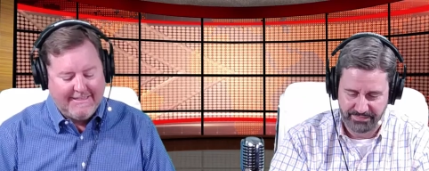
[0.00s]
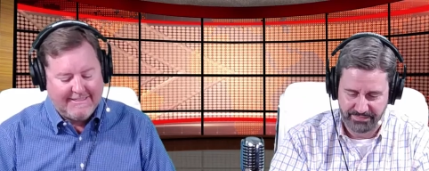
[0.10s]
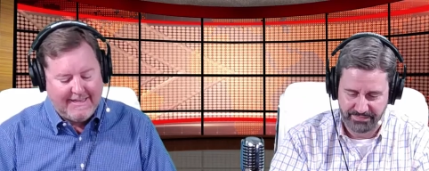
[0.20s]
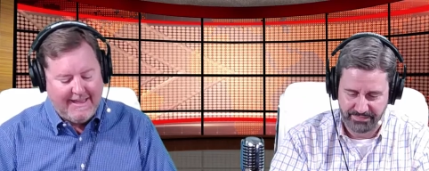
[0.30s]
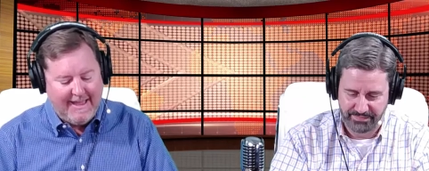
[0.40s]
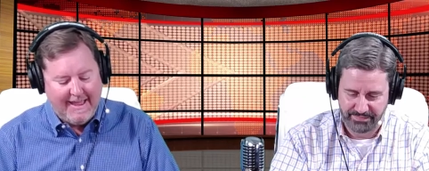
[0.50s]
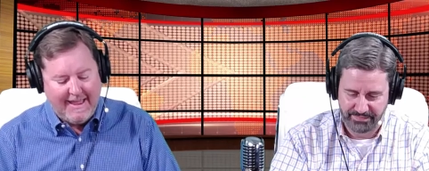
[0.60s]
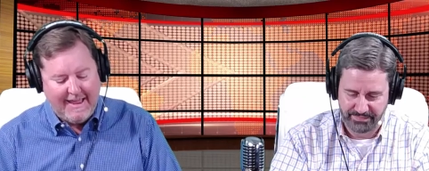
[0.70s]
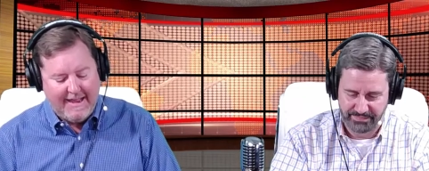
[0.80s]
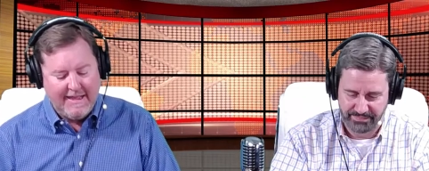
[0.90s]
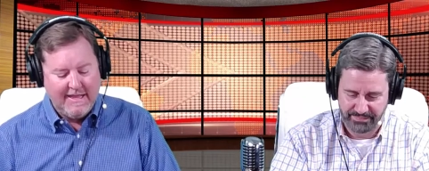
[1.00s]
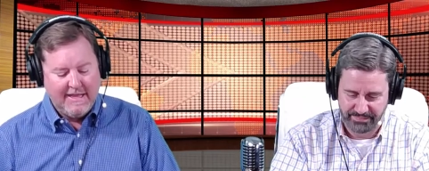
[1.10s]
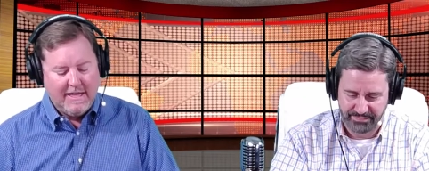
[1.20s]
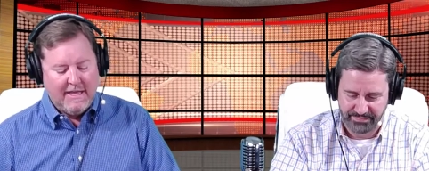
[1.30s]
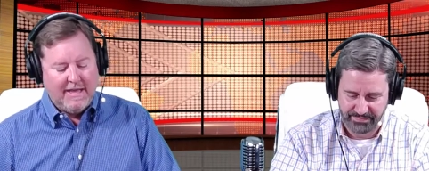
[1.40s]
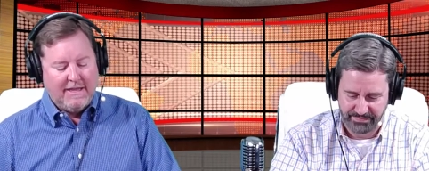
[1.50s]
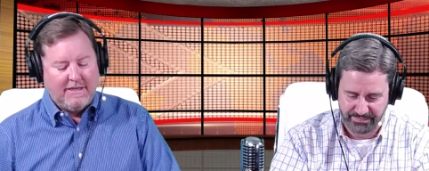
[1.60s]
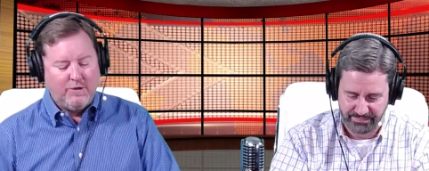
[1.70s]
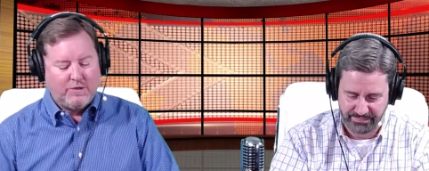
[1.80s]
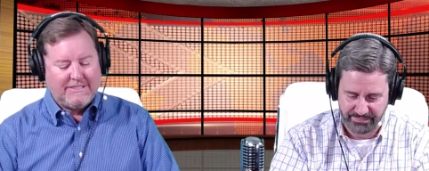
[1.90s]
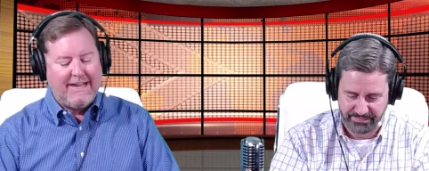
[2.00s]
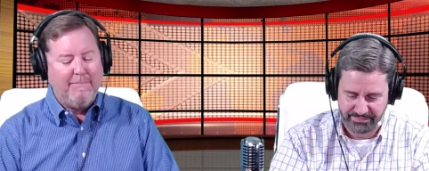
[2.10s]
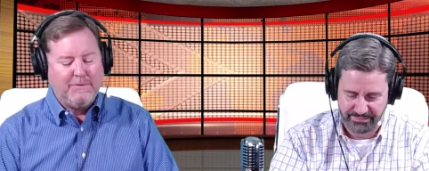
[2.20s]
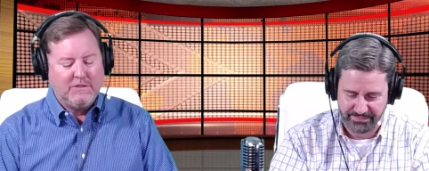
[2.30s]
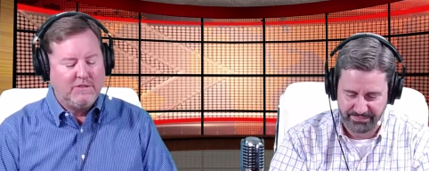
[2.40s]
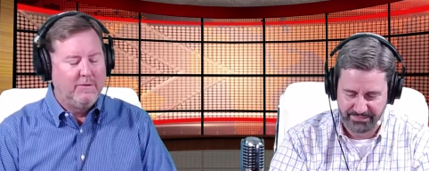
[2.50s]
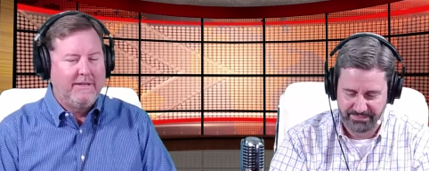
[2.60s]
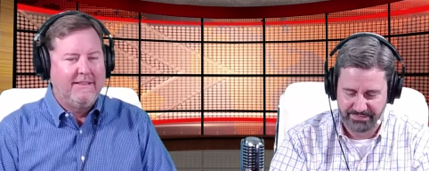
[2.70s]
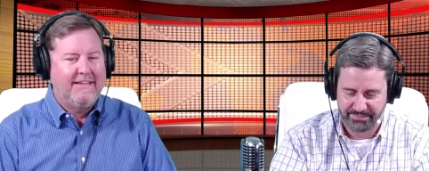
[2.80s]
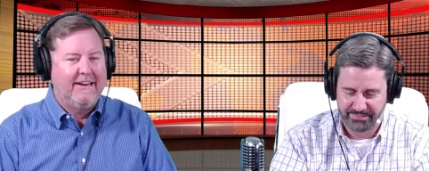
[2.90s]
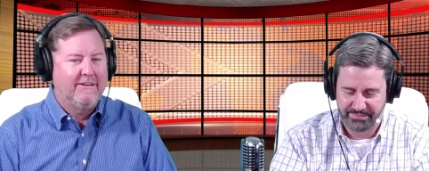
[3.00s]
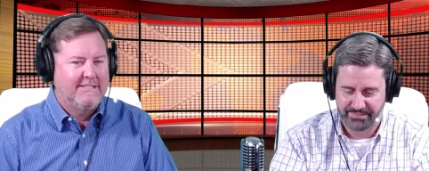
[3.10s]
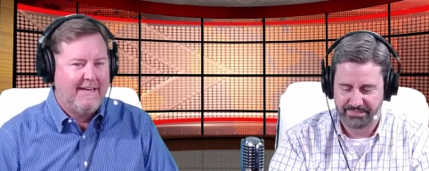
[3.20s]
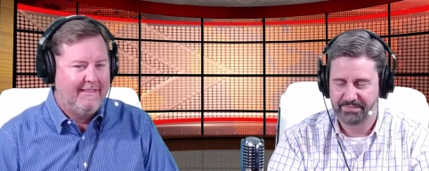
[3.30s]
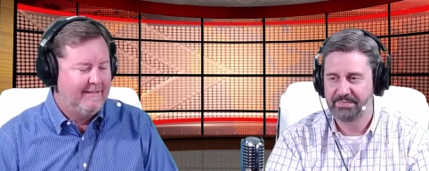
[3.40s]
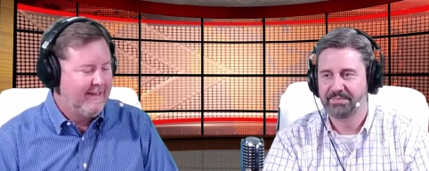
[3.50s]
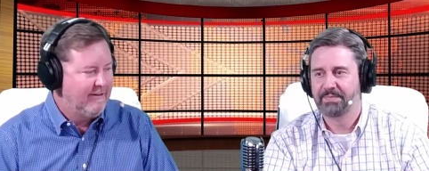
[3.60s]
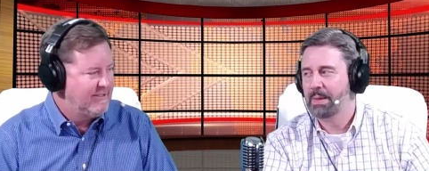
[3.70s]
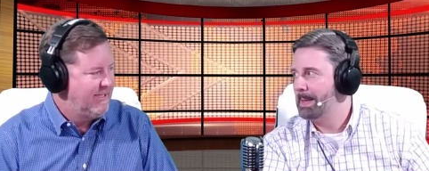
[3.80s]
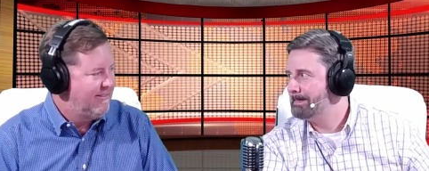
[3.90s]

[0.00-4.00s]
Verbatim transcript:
Speaker 1: said, hey, you stopped doing the guaranteed, guaranteed